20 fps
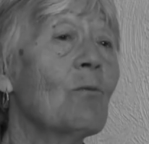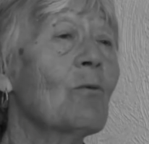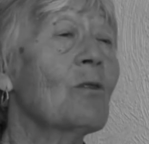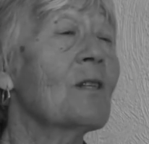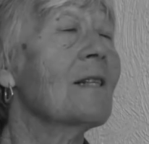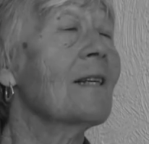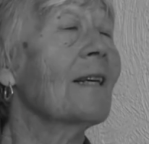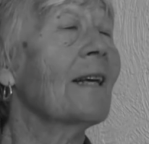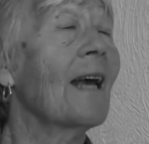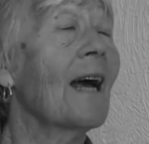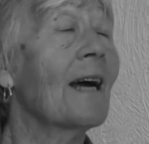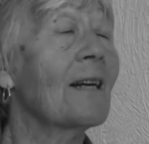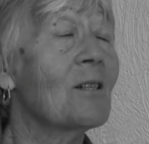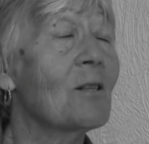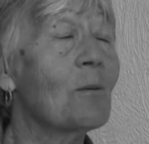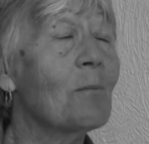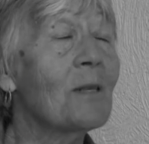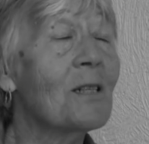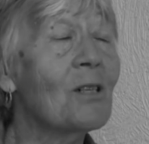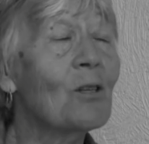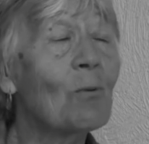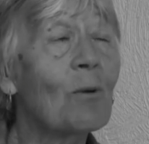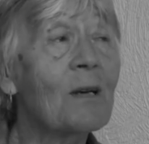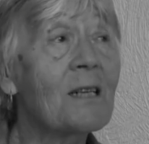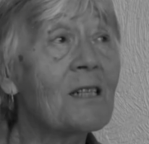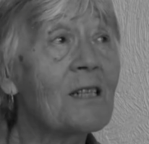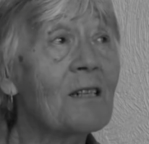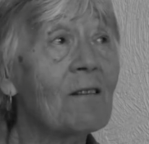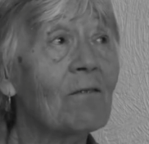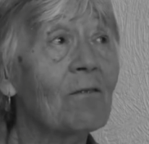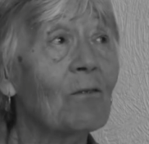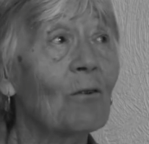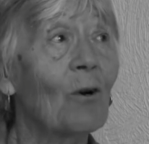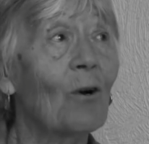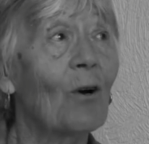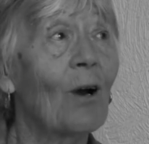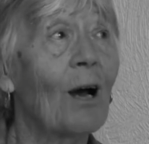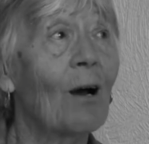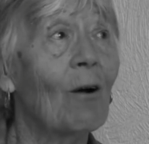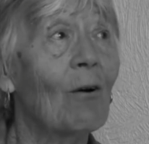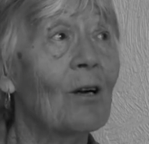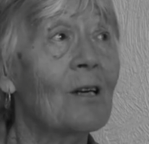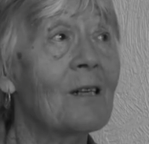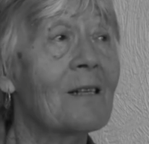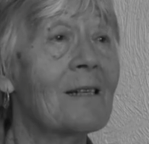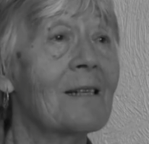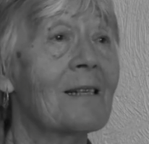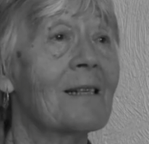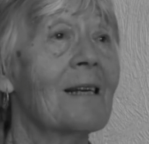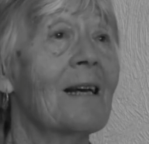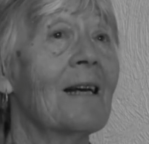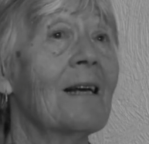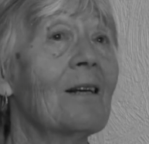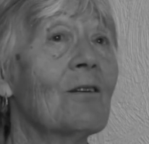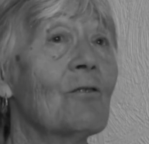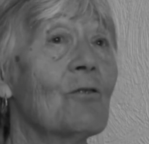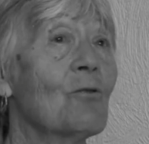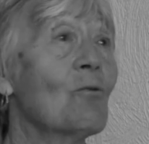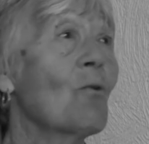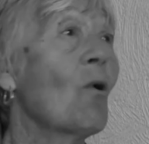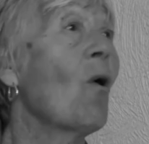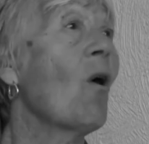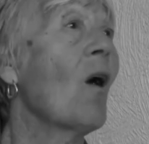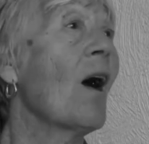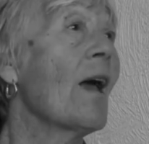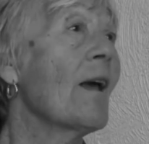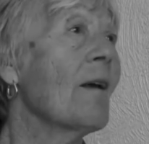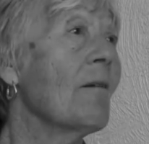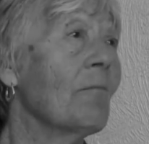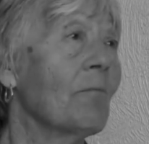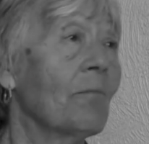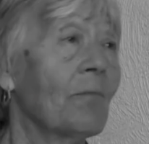was he had to be 24 hours dry.